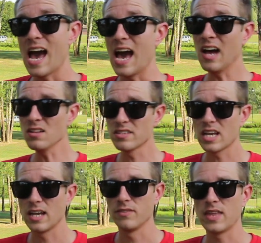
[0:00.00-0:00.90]

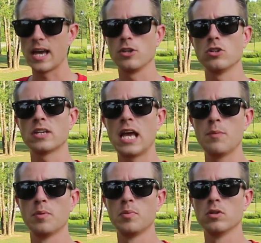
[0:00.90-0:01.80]
Outside of that, you're
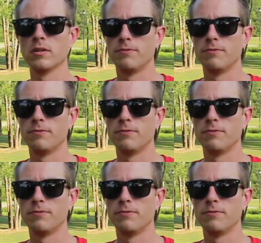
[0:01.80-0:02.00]
capable of